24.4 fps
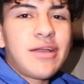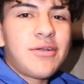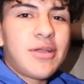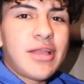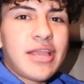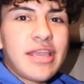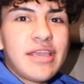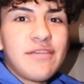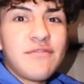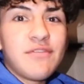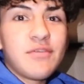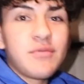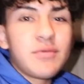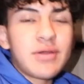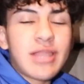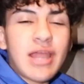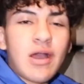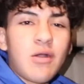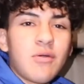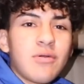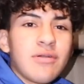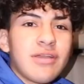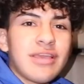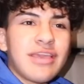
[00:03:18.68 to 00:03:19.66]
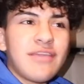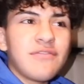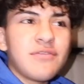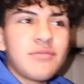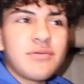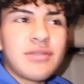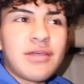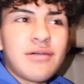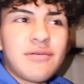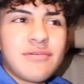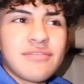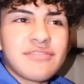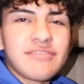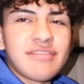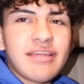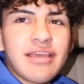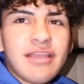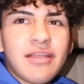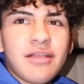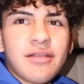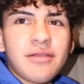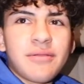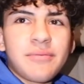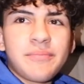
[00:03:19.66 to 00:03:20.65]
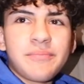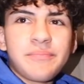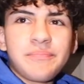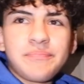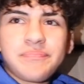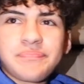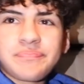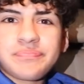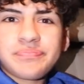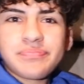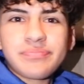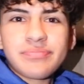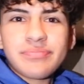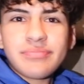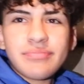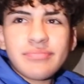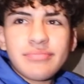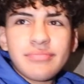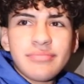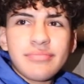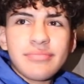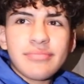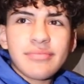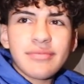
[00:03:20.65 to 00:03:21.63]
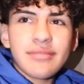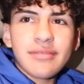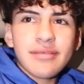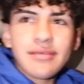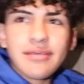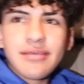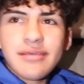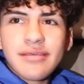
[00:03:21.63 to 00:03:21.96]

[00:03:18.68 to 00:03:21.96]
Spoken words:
It's pretty normal. It's pretty normal.